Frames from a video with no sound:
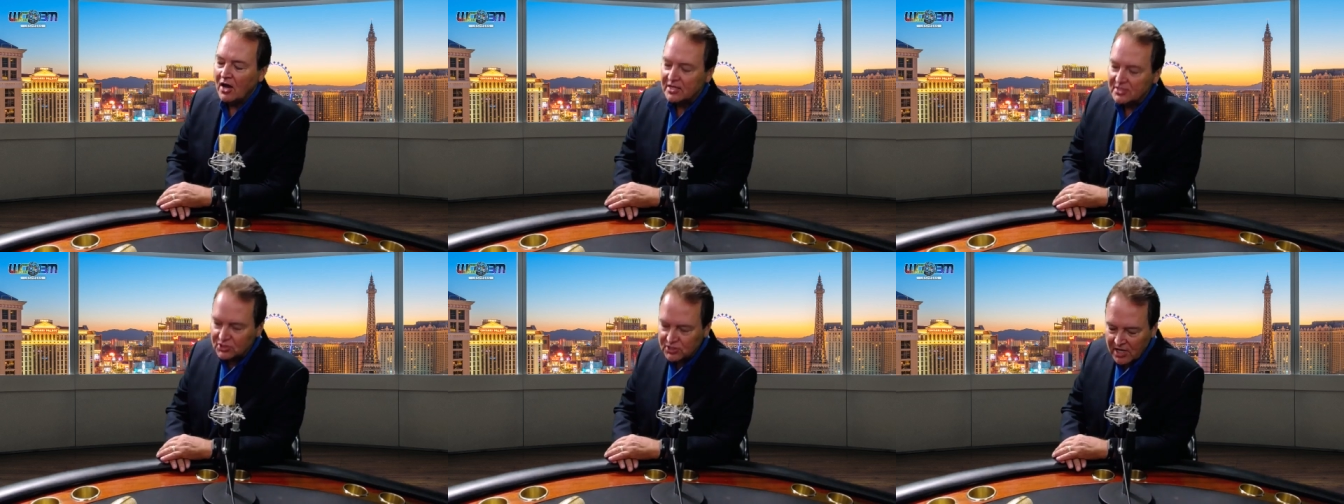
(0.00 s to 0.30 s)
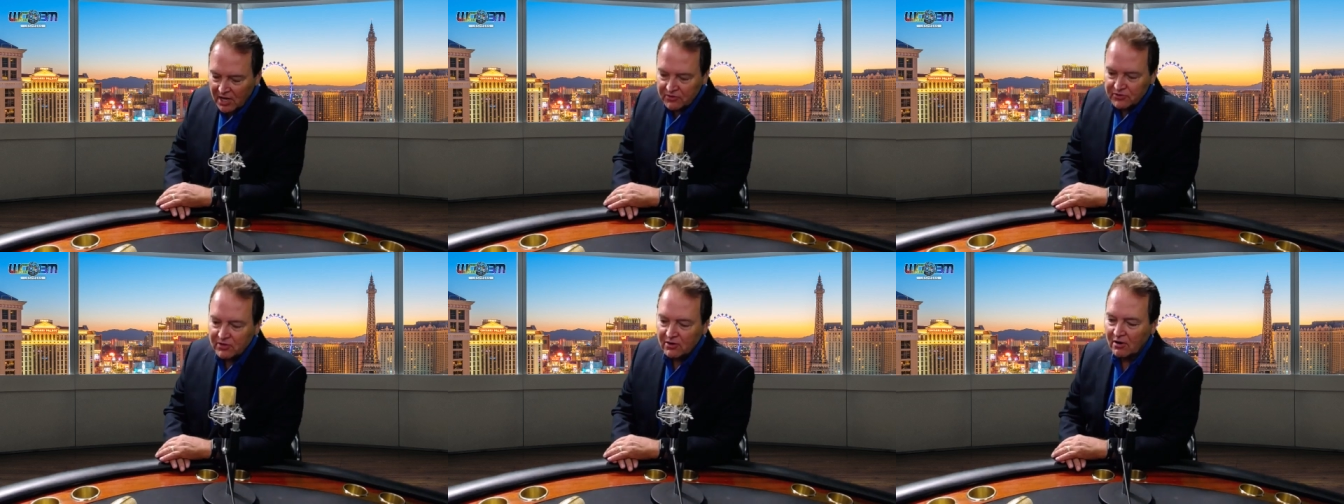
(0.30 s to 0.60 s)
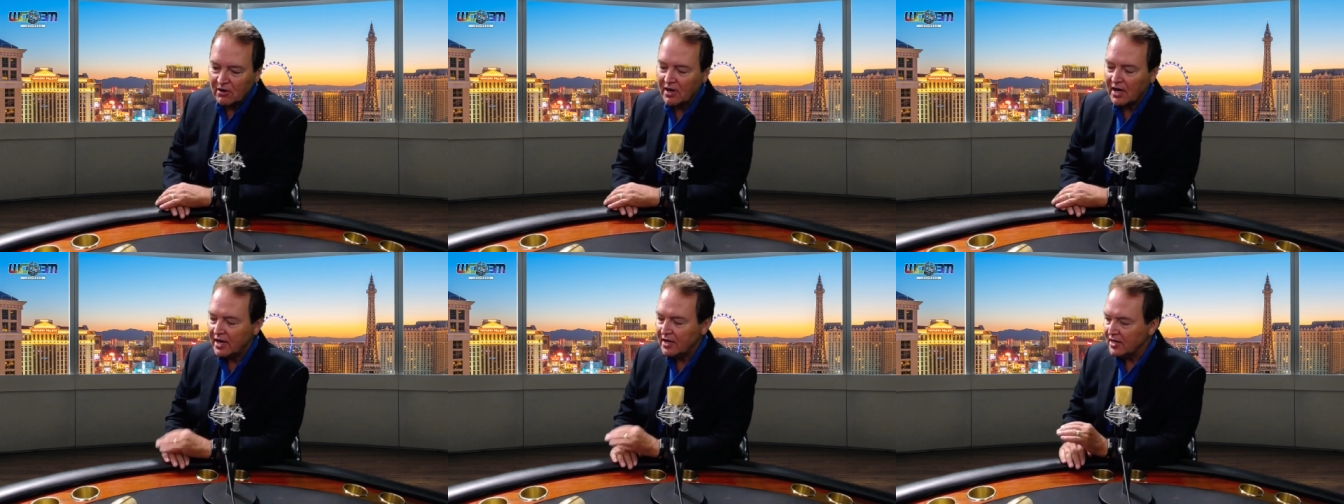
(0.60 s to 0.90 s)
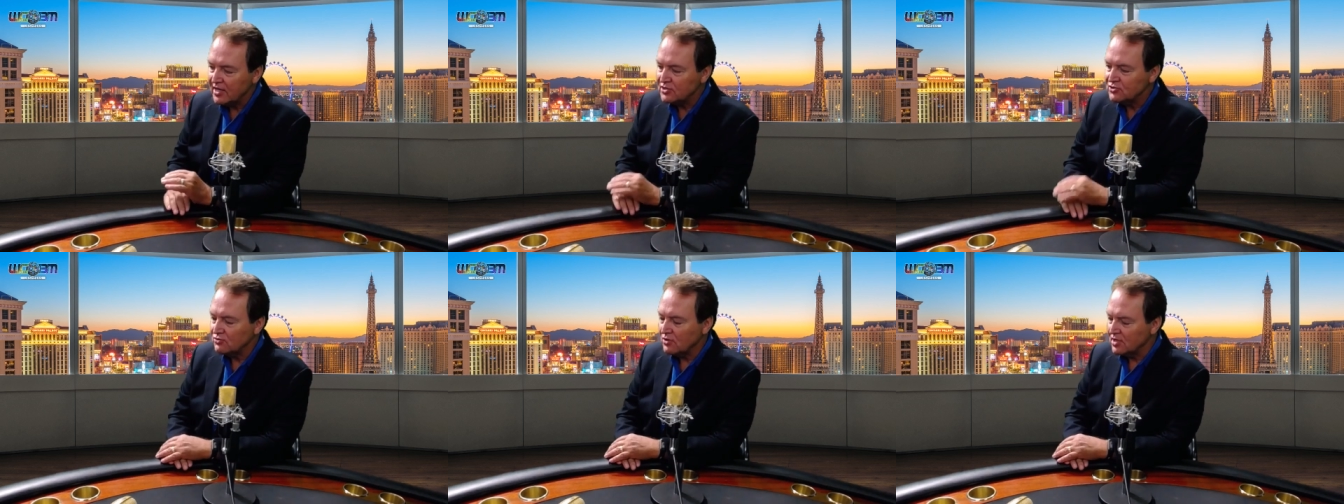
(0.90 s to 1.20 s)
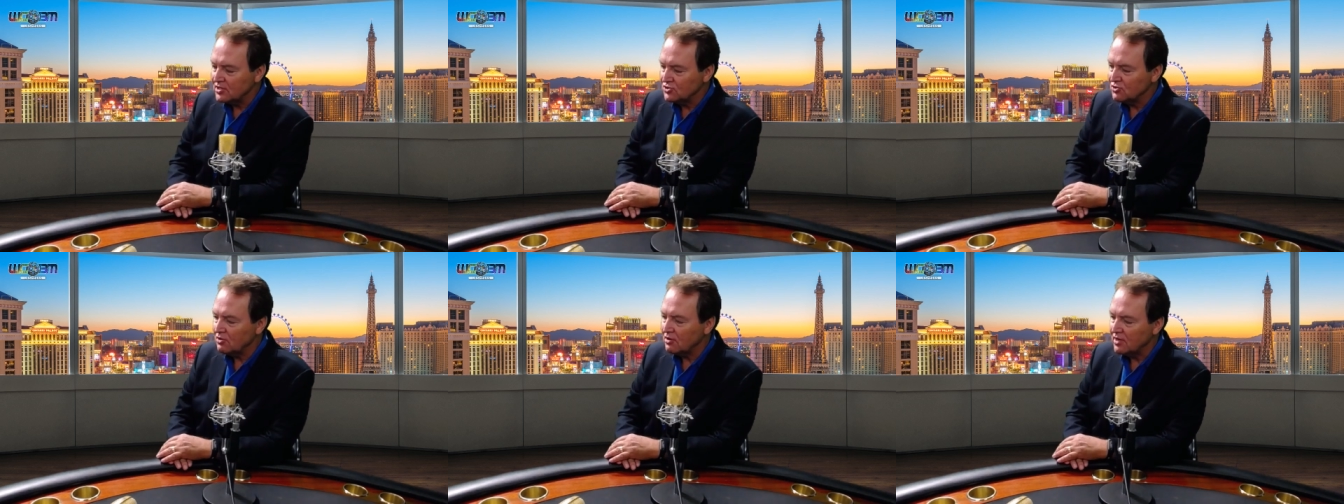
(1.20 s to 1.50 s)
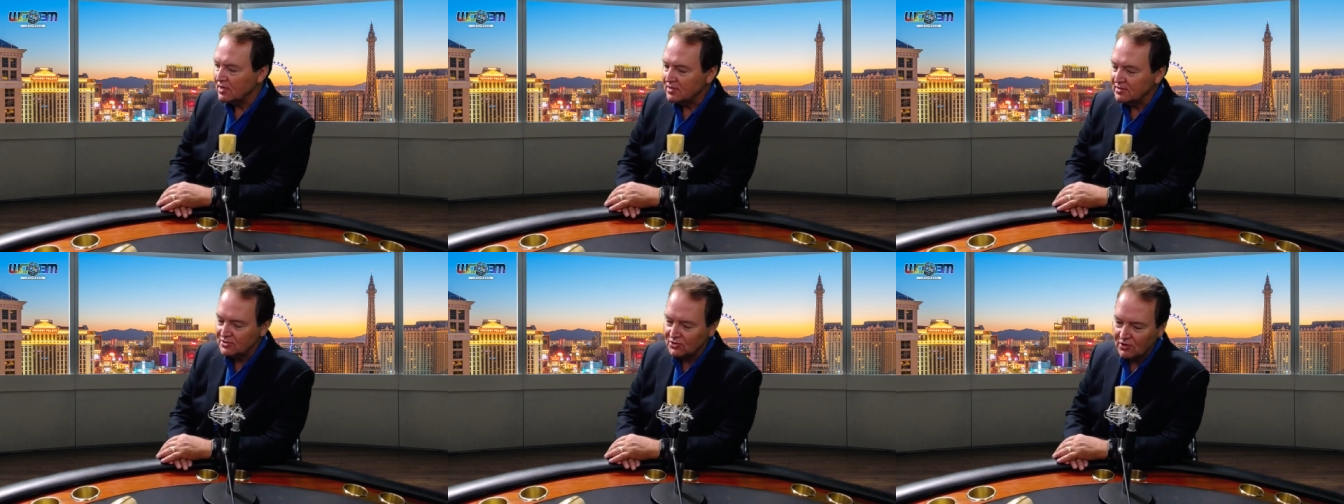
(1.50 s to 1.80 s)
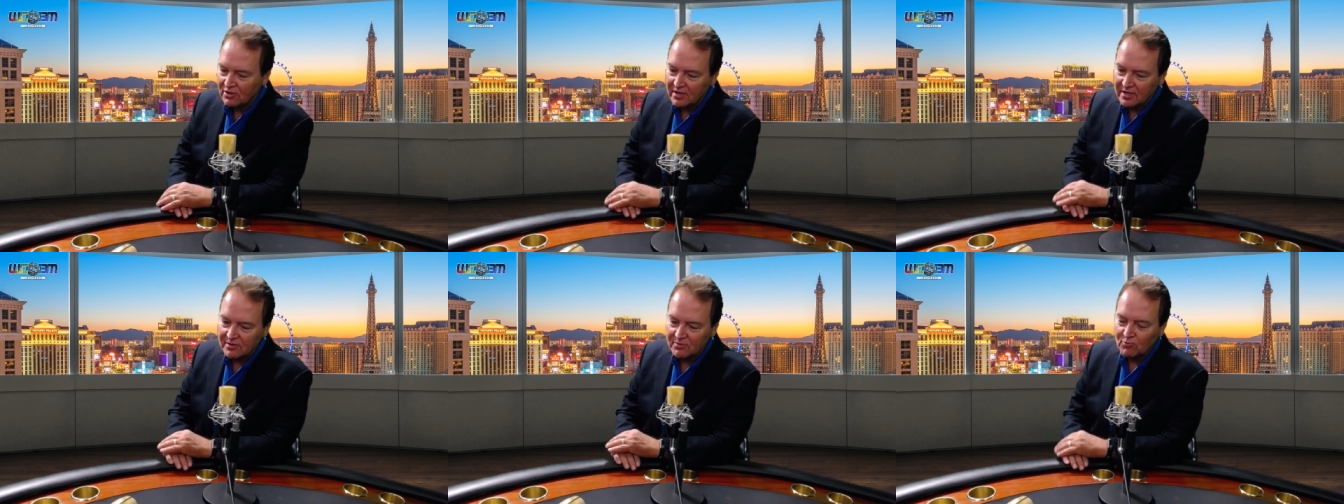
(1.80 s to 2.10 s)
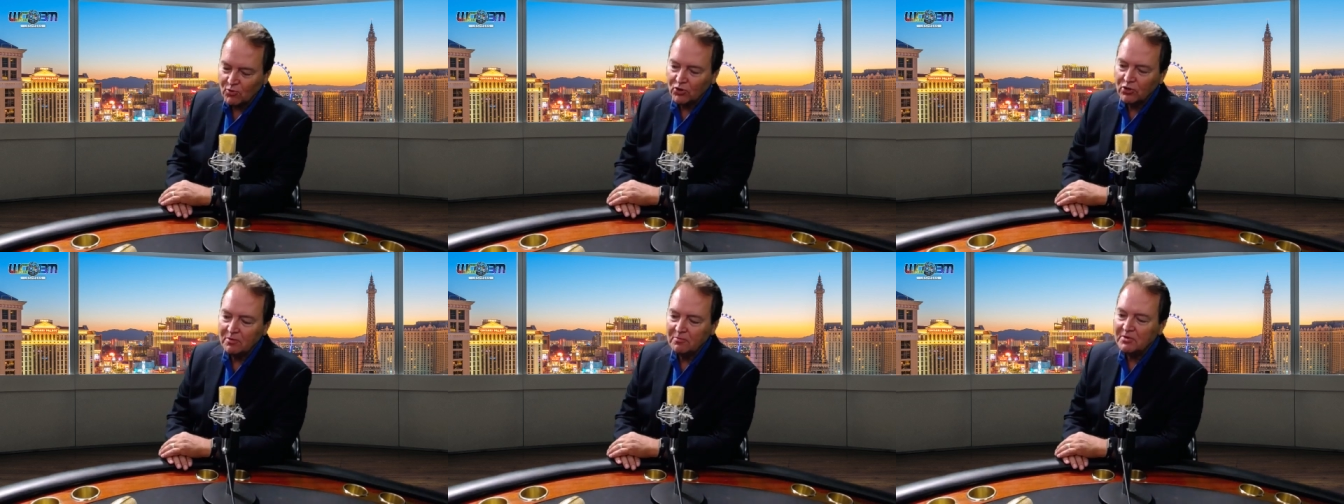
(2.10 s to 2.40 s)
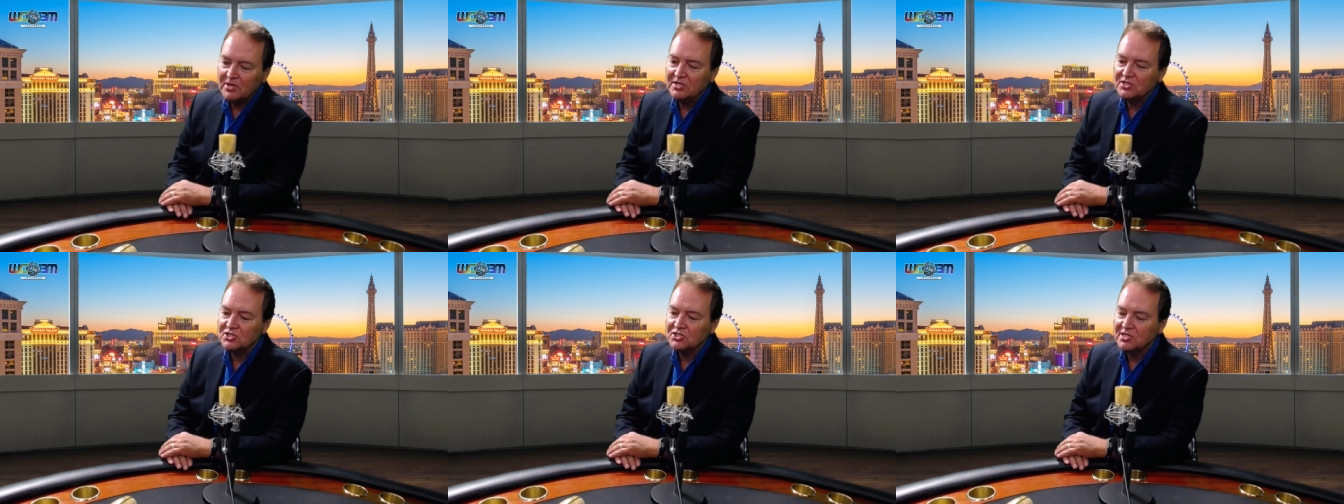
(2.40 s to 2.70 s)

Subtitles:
In South Carolina, that's right. Sorry. In Myrtle Beach,